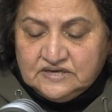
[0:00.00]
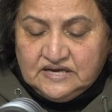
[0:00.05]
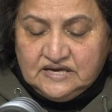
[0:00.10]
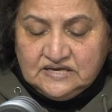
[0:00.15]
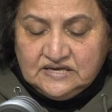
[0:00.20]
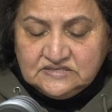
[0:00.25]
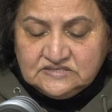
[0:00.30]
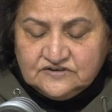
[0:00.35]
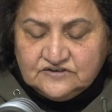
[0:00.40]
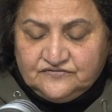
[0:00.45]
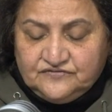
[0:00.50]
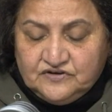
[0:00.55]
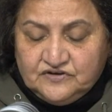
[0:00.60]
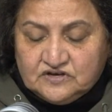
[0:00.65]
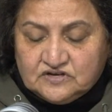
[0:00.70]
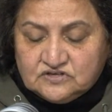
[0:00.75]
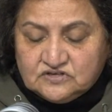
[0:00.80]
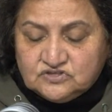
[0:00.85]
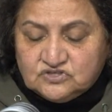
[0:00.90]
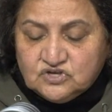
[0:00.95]

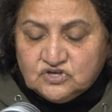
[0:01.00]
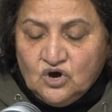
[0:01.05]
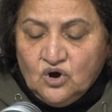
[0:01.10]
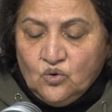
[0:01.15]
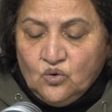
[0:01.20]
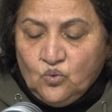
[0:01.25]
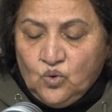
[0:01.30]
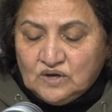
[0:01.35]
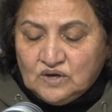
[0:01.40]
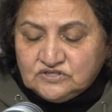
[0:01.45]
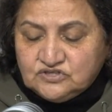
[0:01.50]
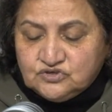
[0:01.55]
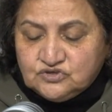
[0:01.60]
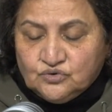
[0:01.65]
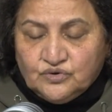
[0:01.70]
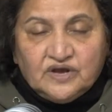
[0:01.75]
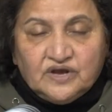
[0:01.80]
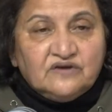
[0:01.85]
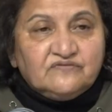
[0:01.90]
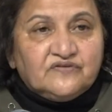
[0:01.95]
interference
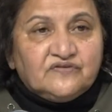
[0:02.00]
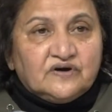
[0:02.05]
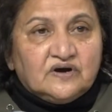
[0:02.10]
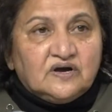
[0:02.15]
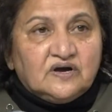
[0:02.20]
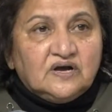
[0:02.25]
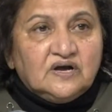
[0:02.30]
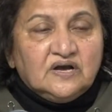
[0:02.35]
whatsoever